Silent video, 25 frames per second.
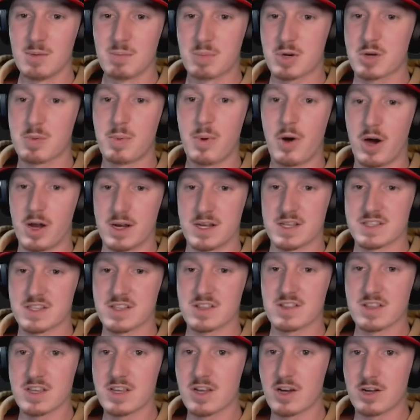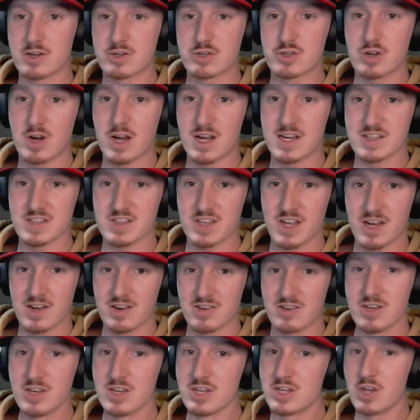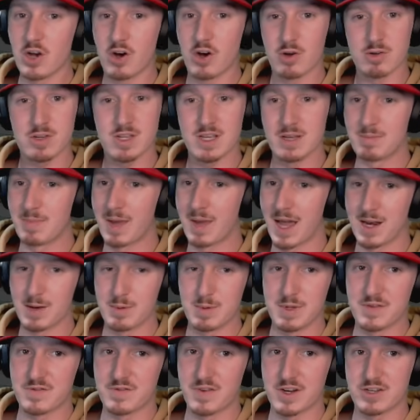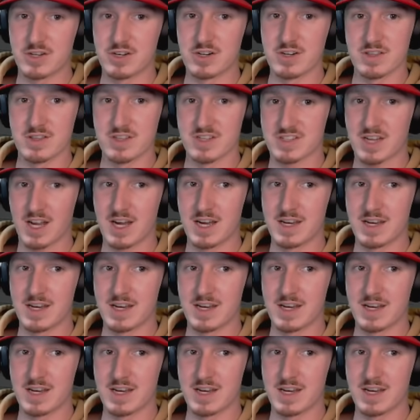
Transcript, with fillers: but come on, it's a Leon Draisaitl. Y'all would get mad at me if I turned this guy